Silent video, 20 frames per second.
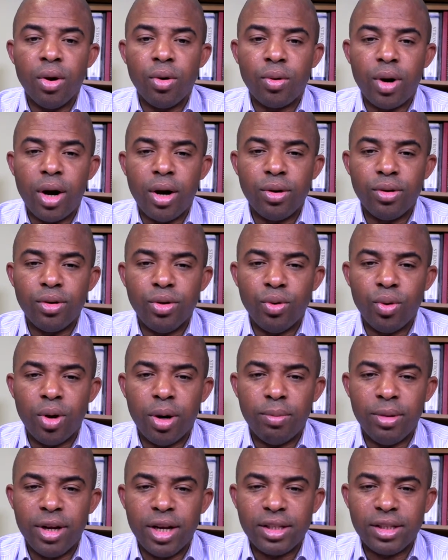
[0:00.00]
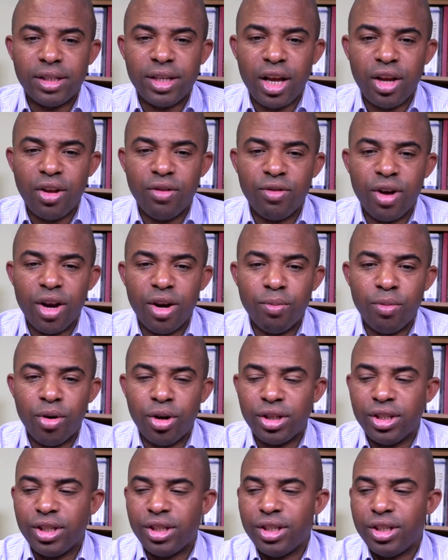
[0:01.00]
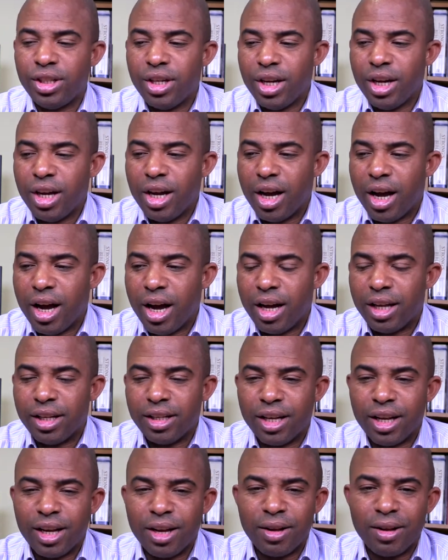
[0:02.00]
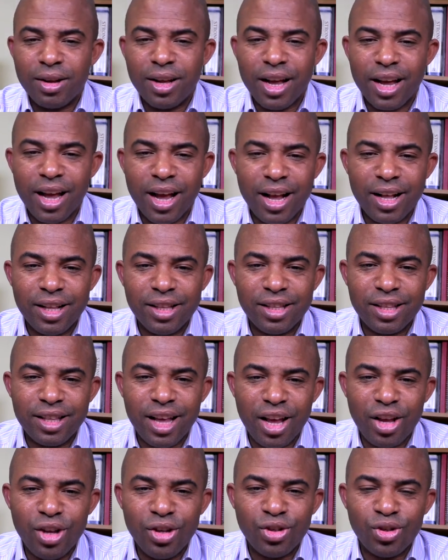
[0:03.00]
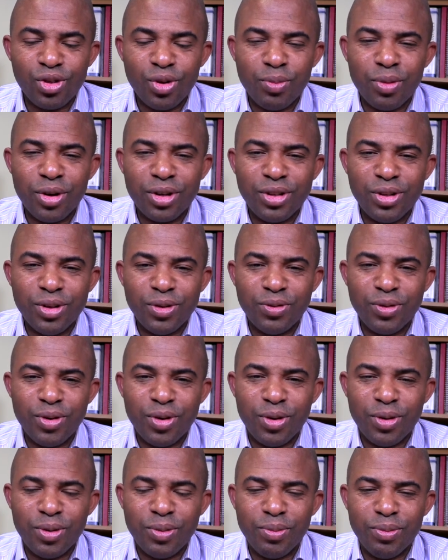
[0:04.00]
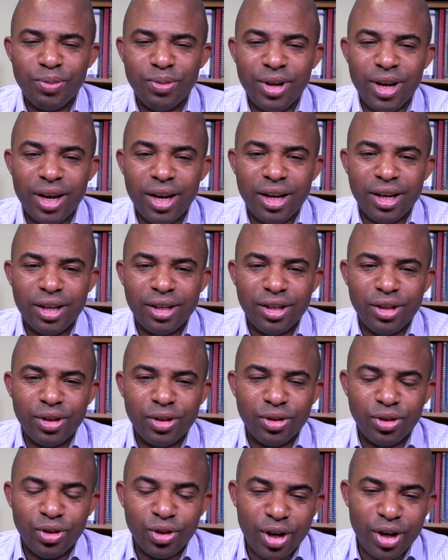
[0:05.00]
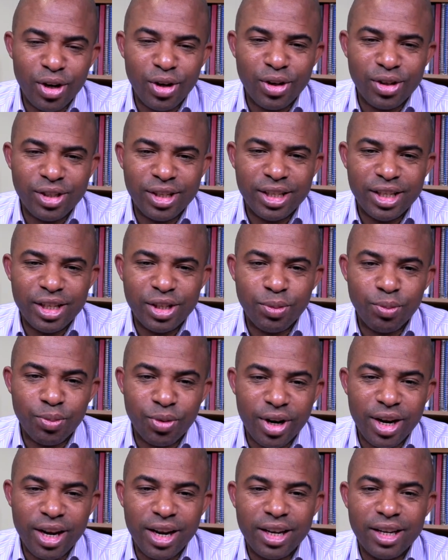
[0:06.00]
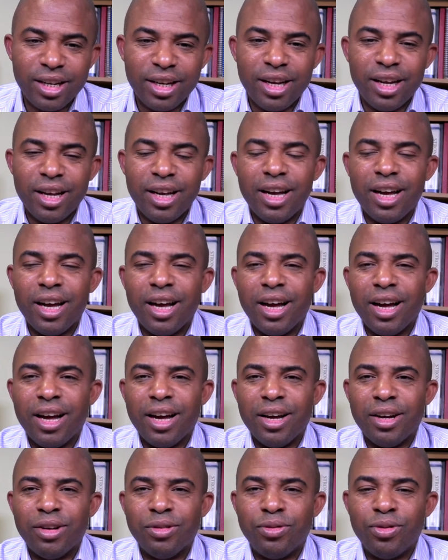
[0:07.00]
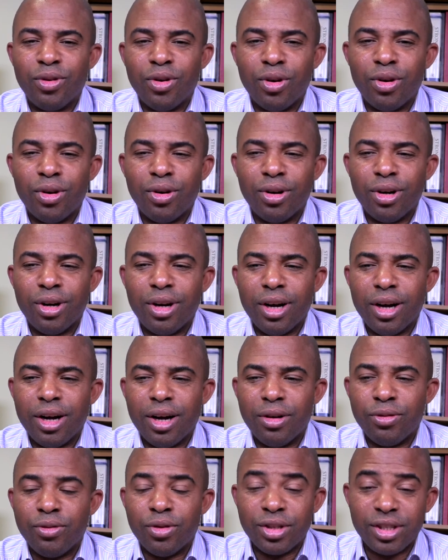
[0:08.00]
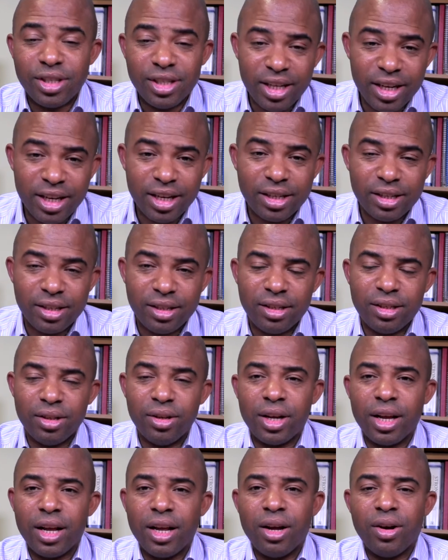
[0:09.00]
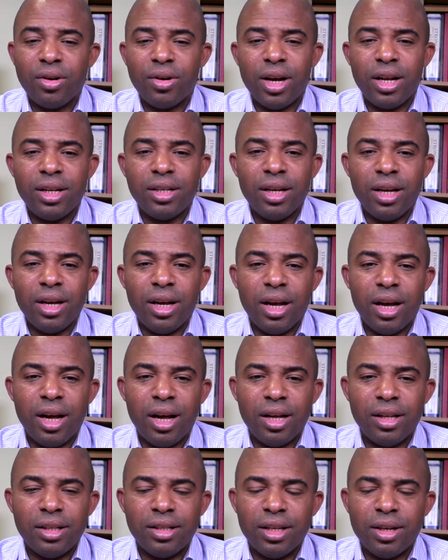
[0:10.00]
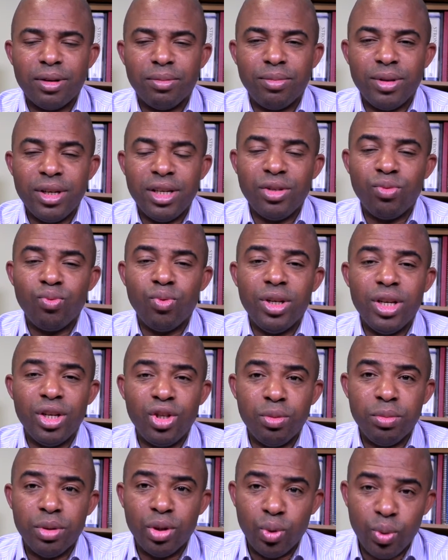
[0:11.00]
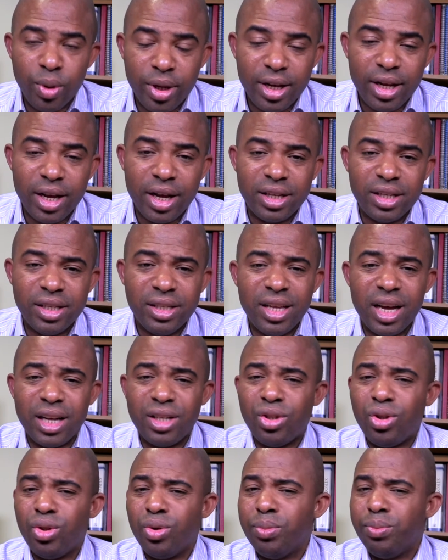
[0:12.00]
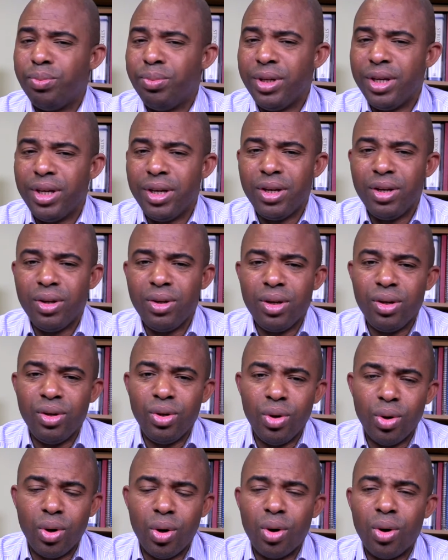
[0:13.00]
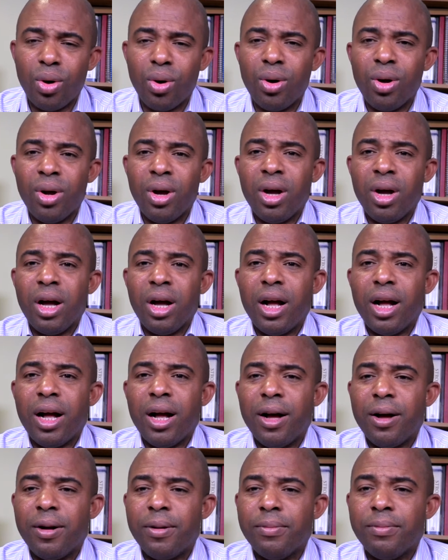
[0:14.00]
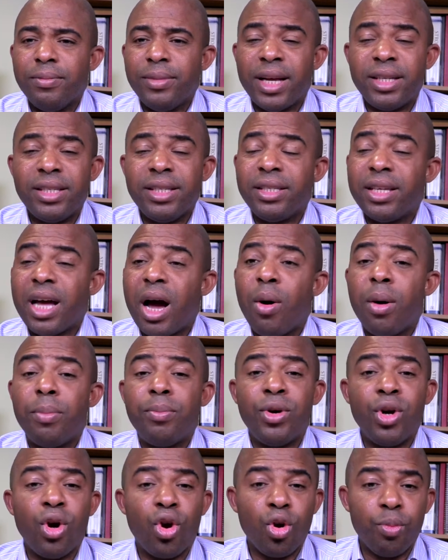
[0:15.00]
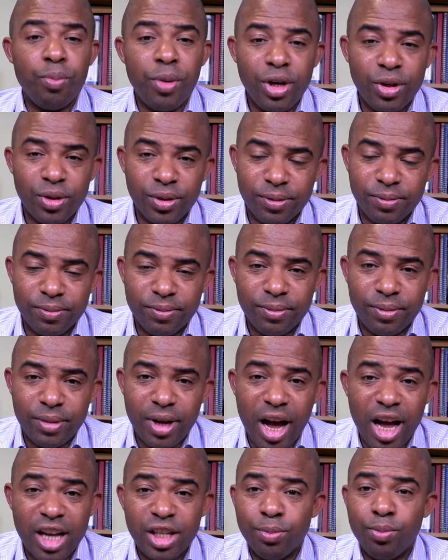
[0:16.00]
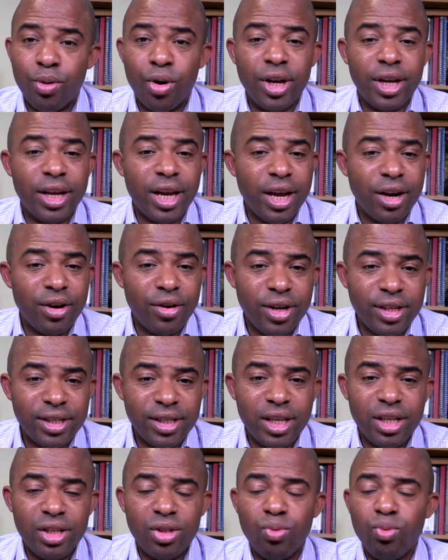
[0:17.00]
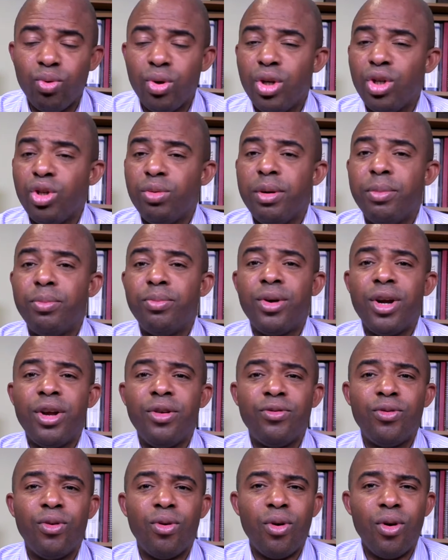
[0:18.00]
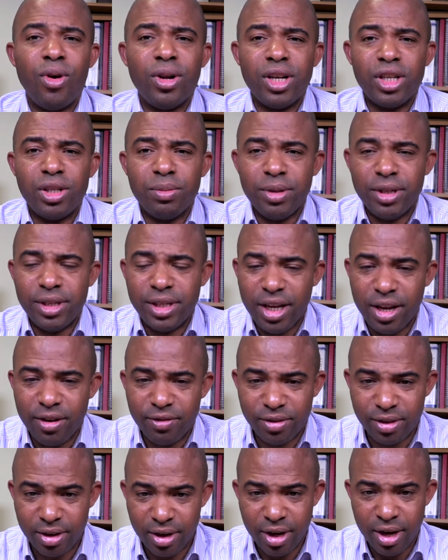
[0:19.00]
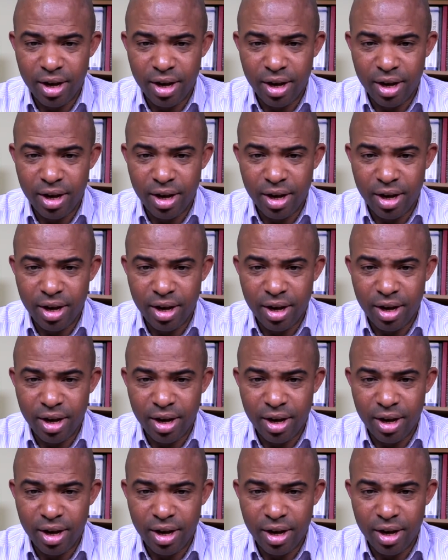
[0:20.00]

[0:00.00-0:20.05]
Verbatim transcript: Well, you are blessed. Thank you very much. And uh, again, thank you so much you know, for uh, you know joining us in this prayer uh, for uh, for sinners. Okay, all right. And uh, please, we need to be doing that. That should be your um, that is our preoccupation. As born again Christians, we need to be praying for others to be saved.